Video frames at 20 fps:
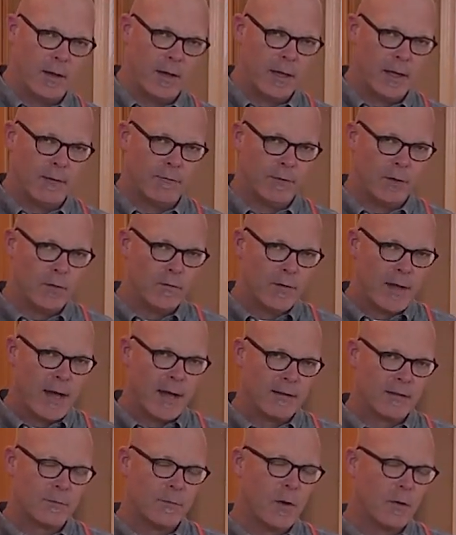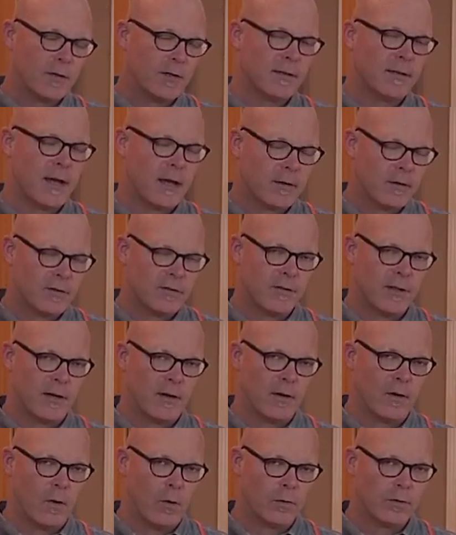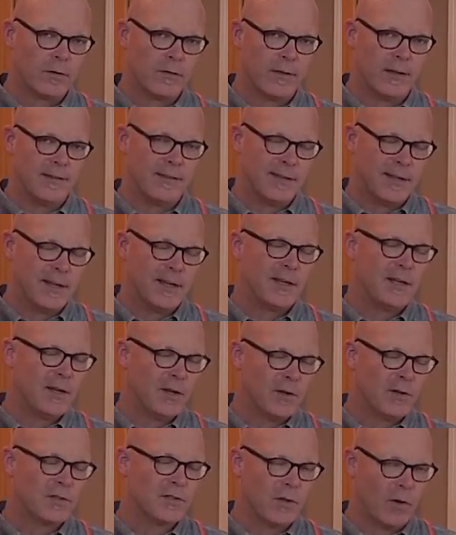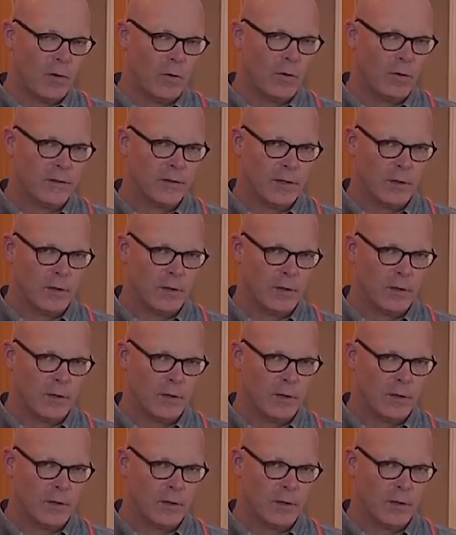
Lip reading: if you've got smoke detectors that are older than 10 years old,